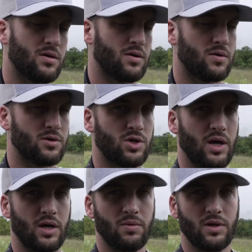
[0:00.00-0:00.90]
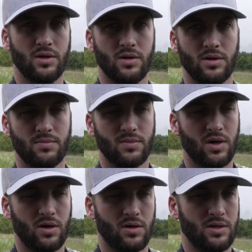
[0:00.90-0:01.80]
yard track, we ended up
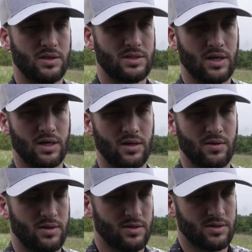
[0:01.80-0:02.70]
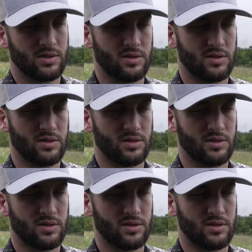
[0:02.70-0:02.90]
calling it and saying, the deer's gonna